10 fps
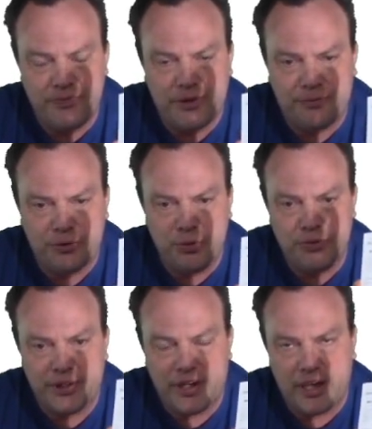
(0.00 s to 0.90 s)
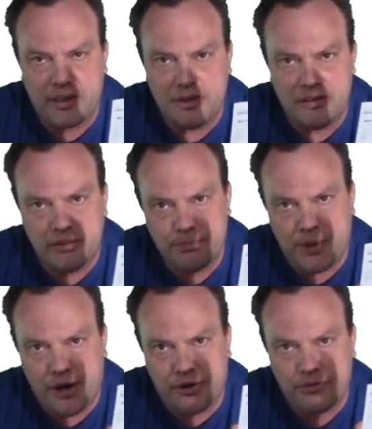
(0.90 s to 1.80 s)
fruit that I can bottle